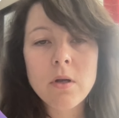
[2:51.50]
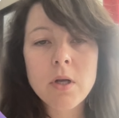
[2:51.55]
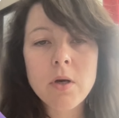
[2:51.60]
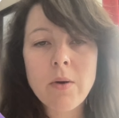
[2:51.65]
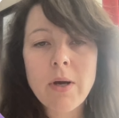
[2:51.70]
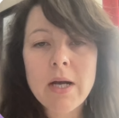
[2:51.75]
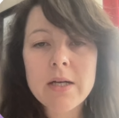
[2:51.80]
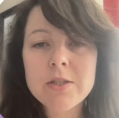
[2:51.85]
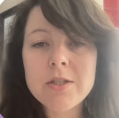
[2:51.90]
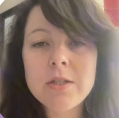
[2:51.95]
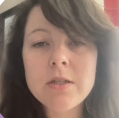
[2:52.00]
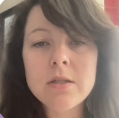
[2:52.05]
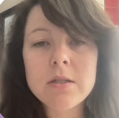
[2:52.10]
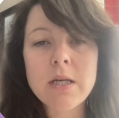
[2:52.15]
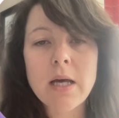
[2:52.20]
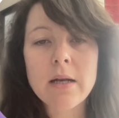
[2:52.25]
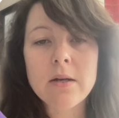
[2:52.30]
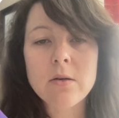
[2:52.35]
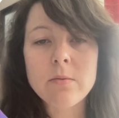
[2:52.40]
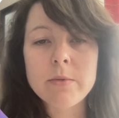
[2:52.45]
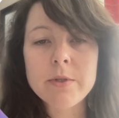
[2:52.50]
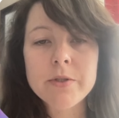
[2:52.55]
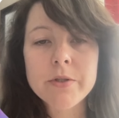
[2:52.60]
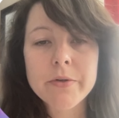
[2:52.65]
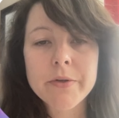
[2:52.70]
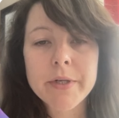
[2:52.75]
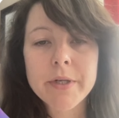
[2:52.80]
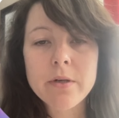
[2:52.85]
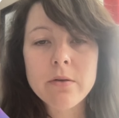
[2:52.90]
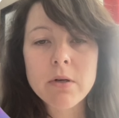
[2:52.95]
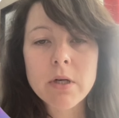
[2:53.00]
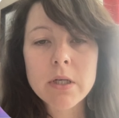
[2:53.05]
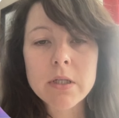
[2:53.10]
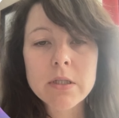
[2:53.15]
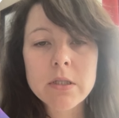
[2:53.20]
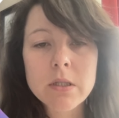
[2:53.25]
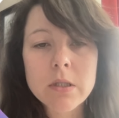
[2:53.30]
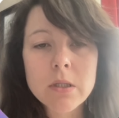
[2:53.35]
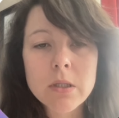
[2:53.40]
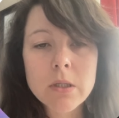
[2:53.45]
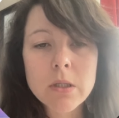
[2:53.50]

actually this ad copy is already correct.